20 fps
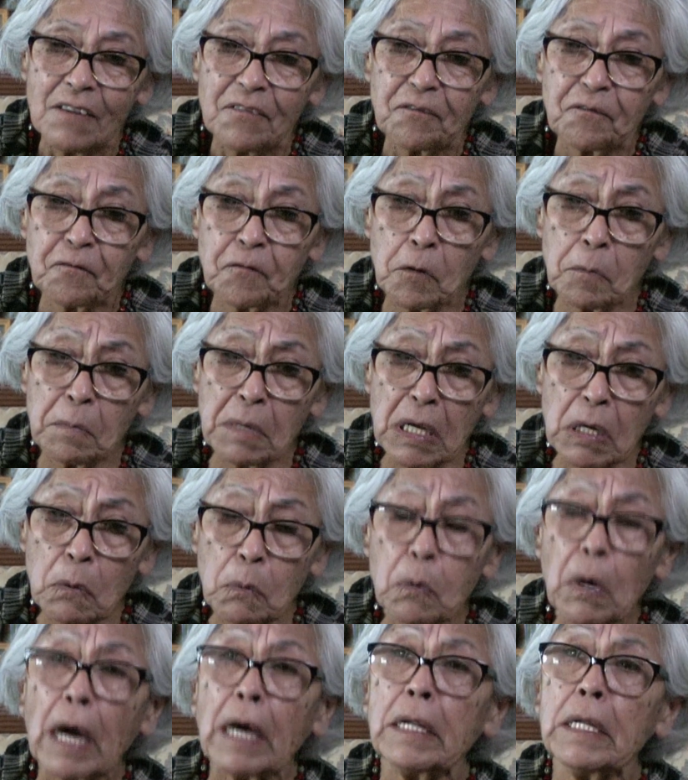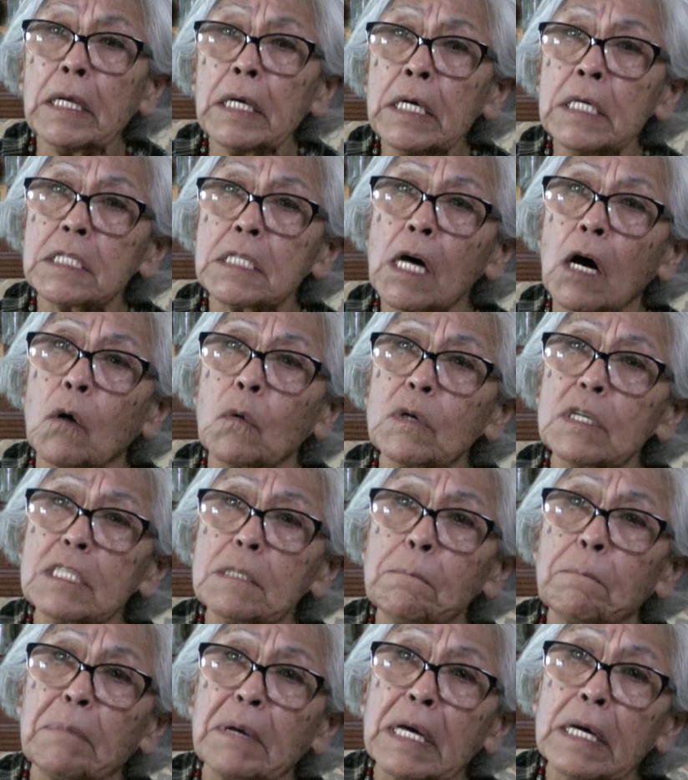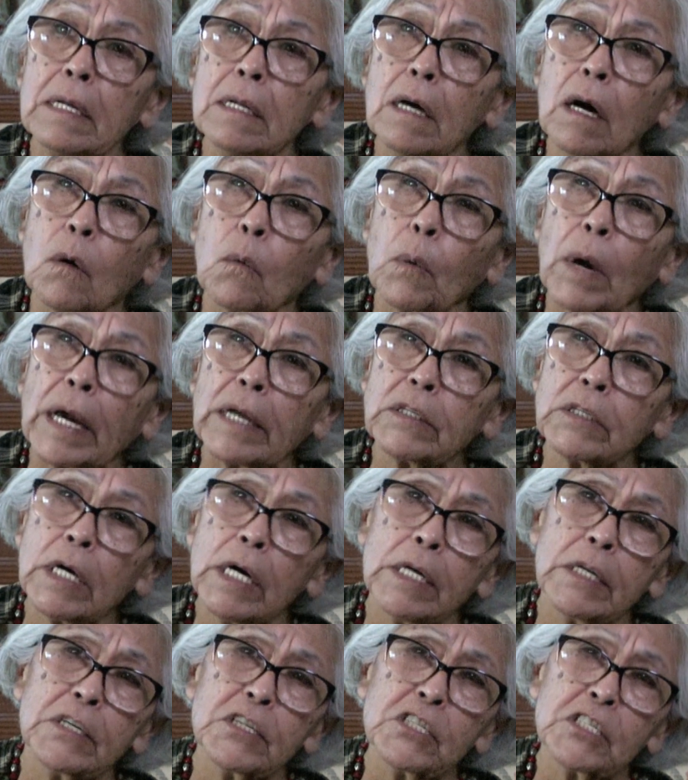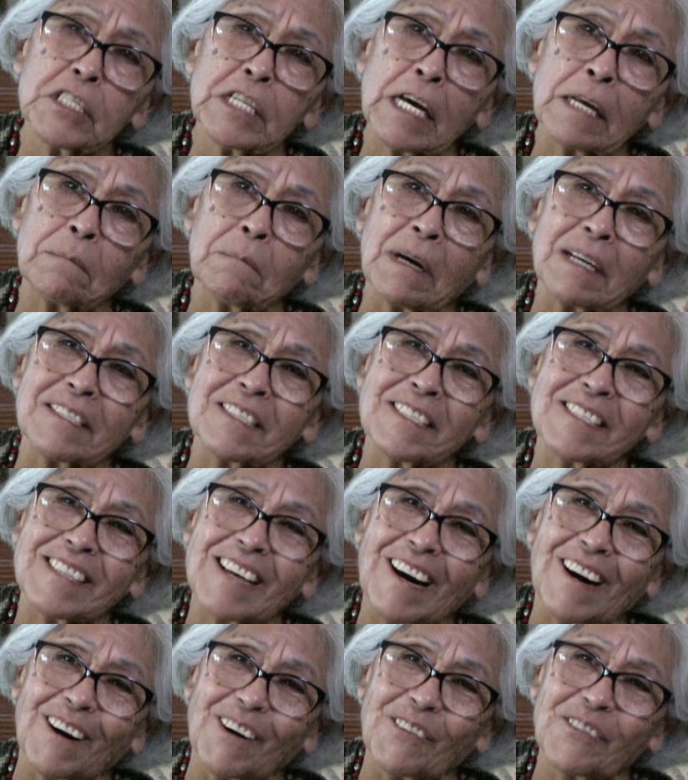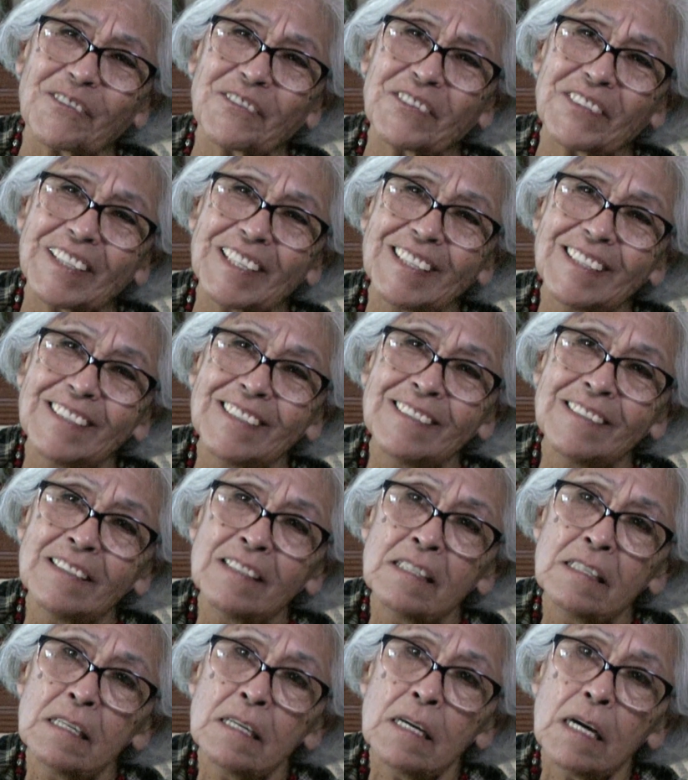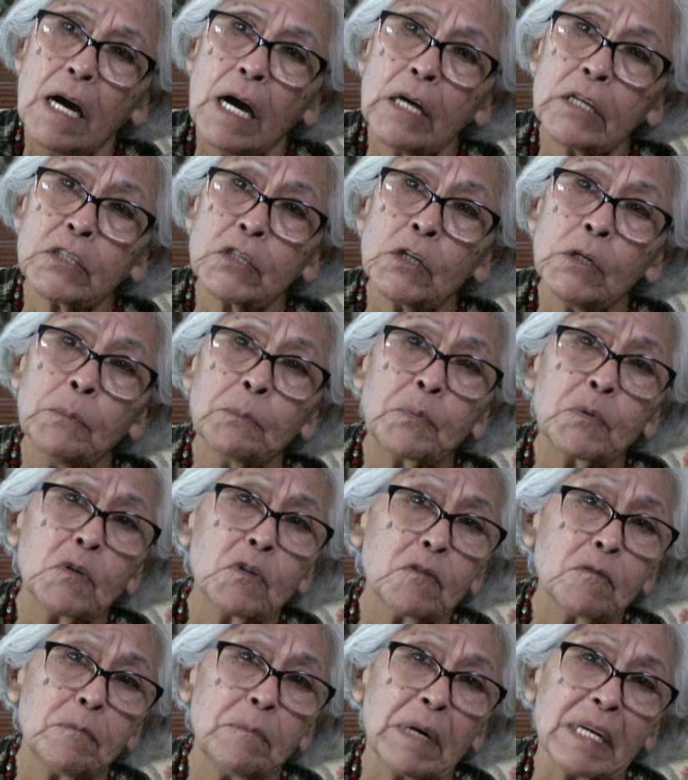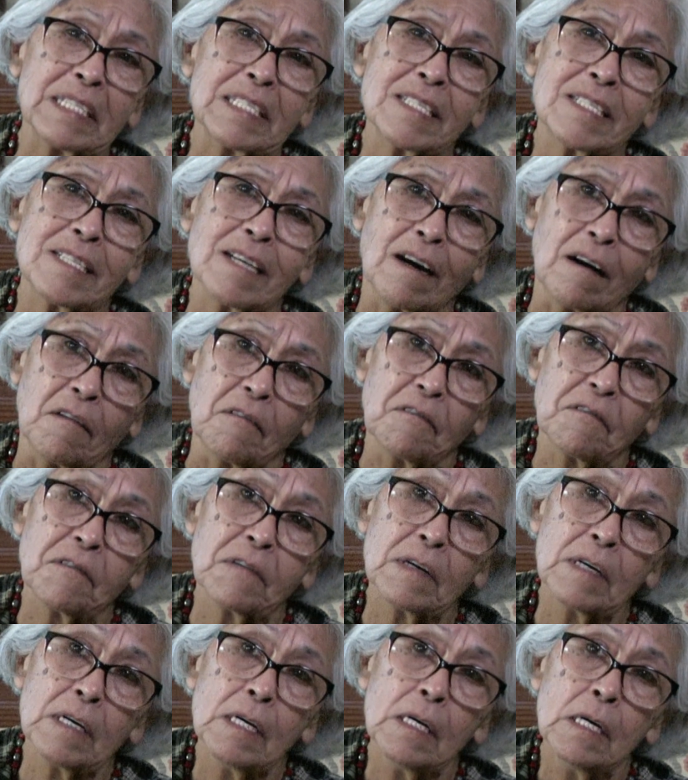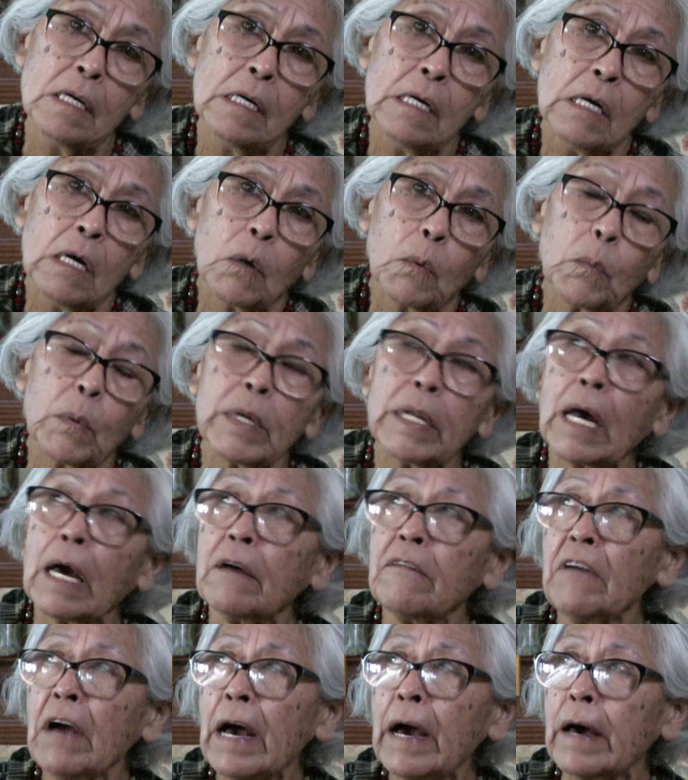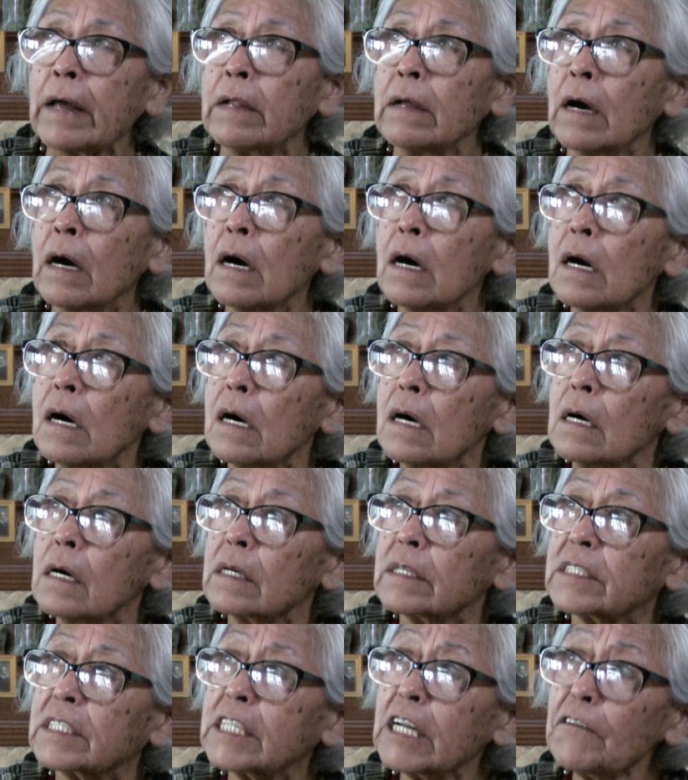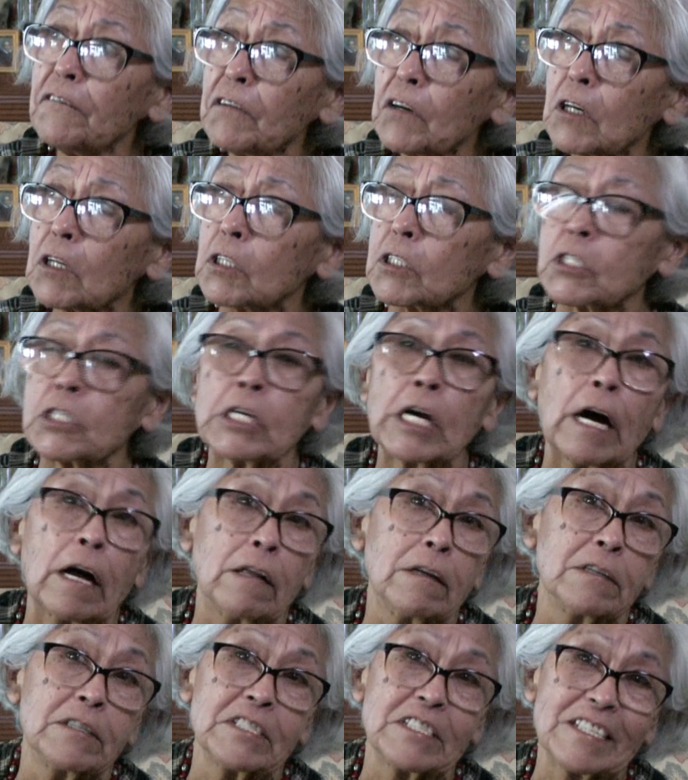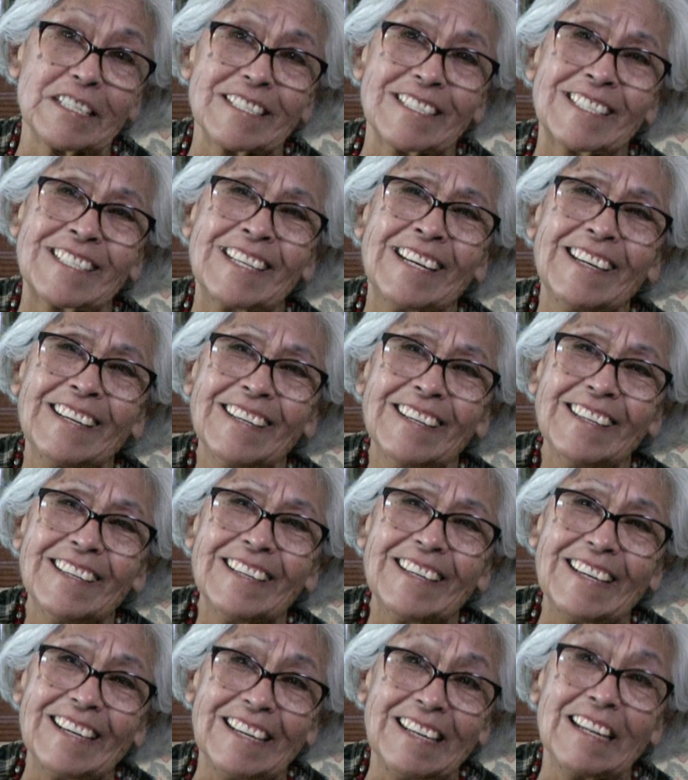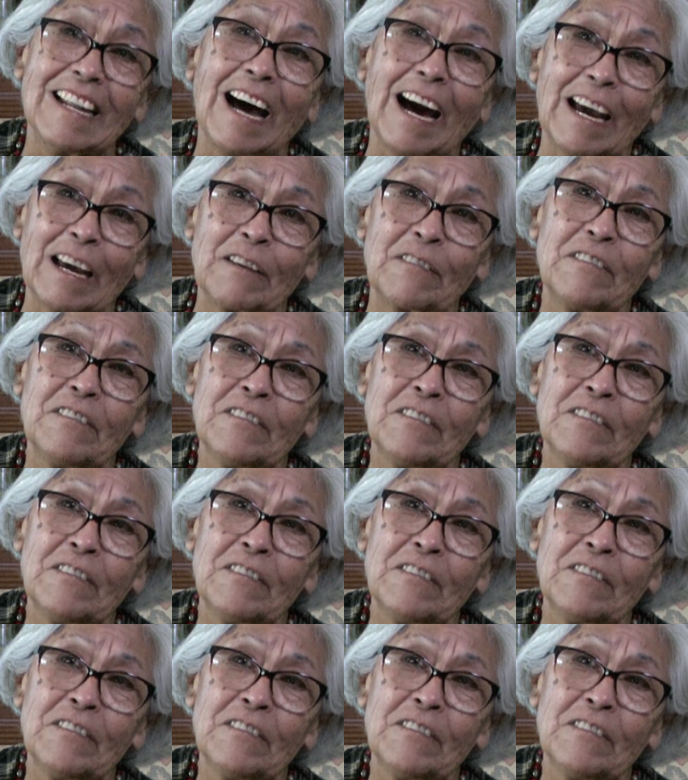For me, writing has always been a way to understand myself and to improve myself. When I've had difficult challenges in life,